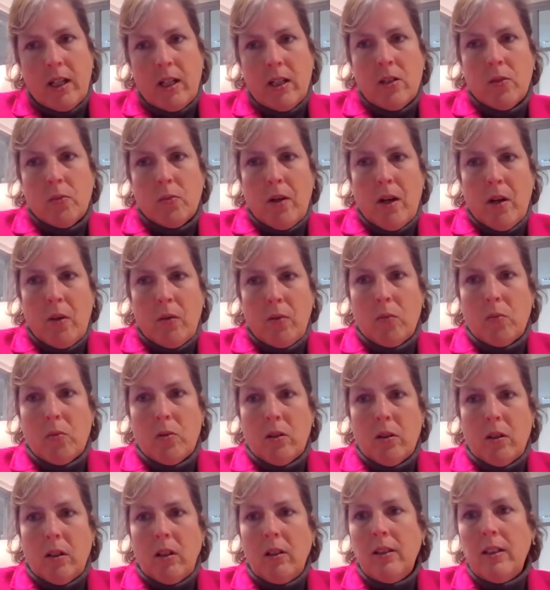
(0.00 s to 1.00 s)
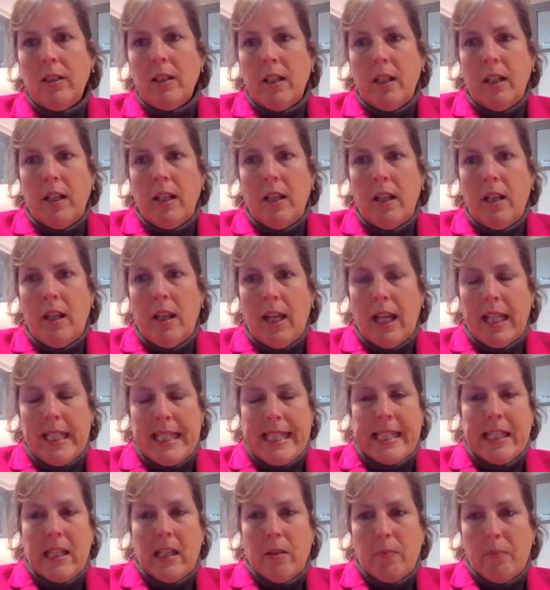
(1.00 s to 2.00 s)
located around the world,
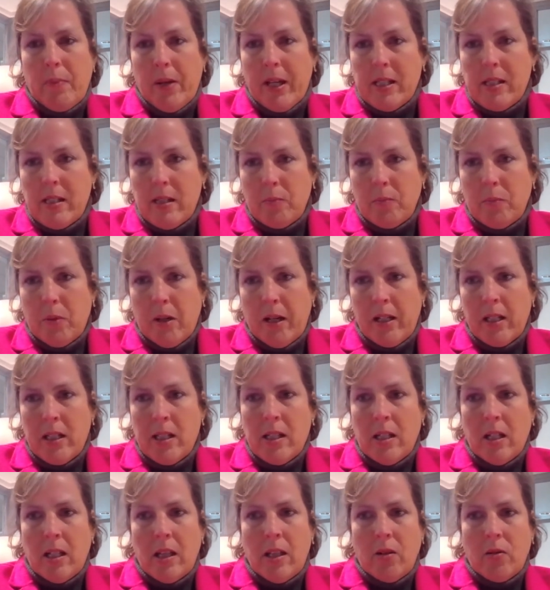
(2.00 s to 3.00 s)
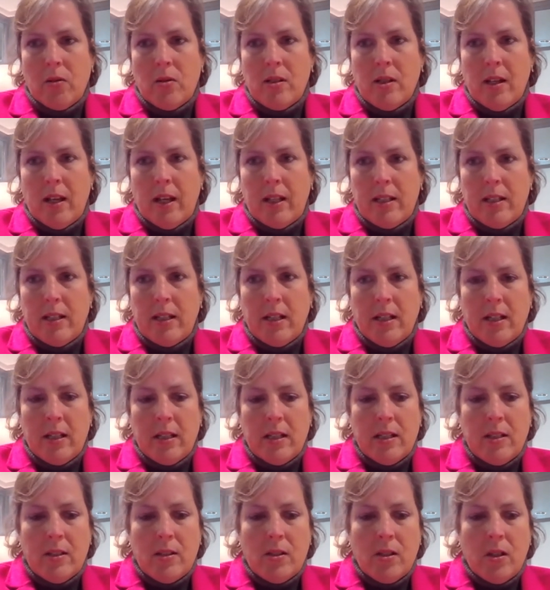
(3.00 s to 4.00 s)
and see the best and brightest of those
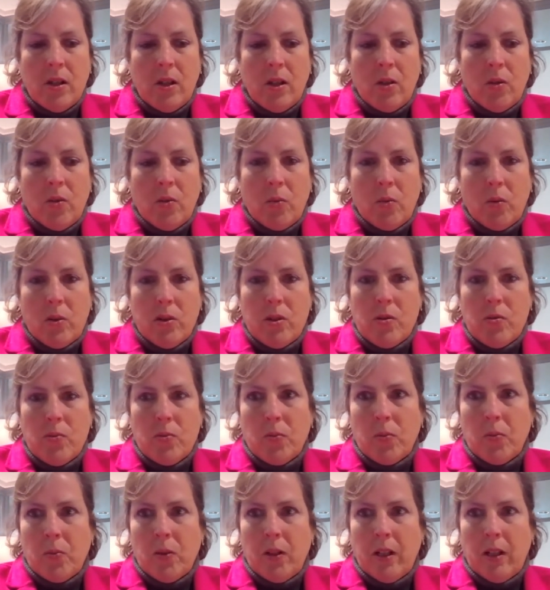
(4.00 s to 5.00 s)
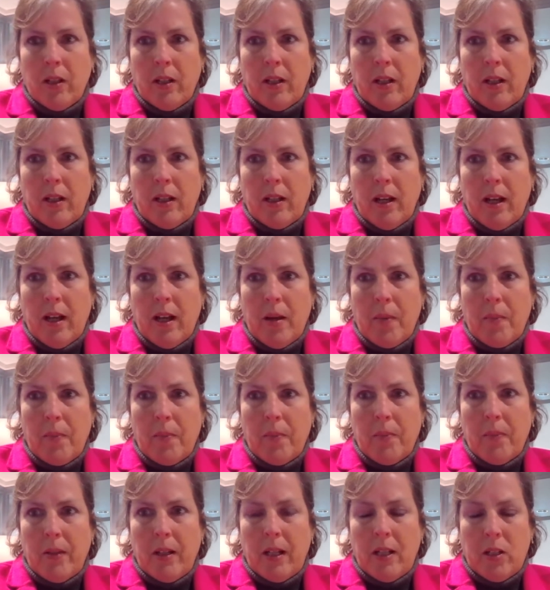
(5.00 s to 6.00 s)
ideas was really
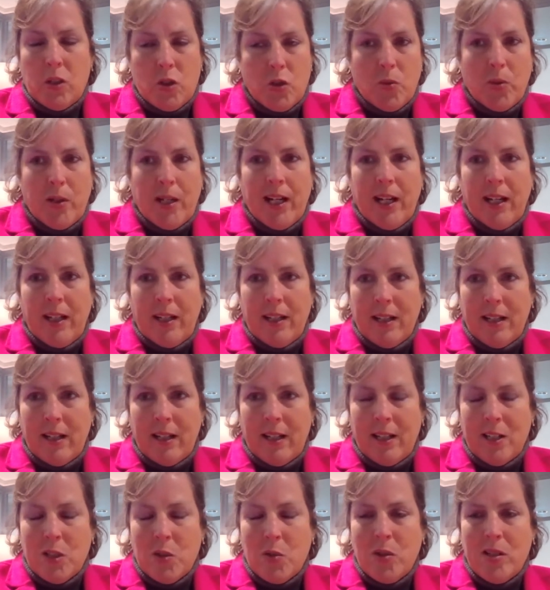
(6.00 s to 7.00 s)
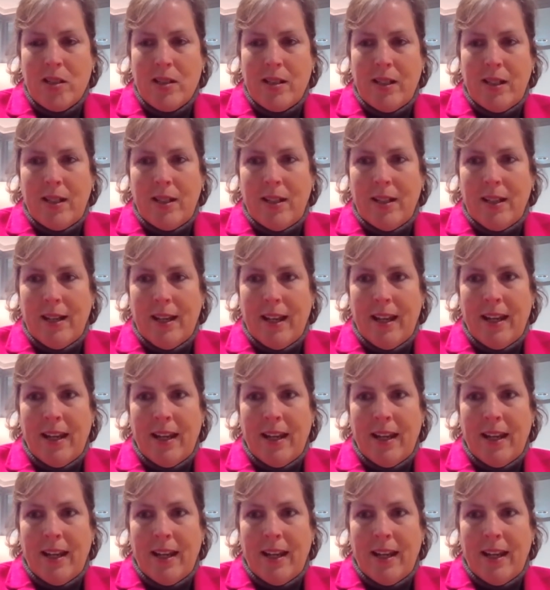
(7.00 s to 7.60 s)
intriguing and interesting.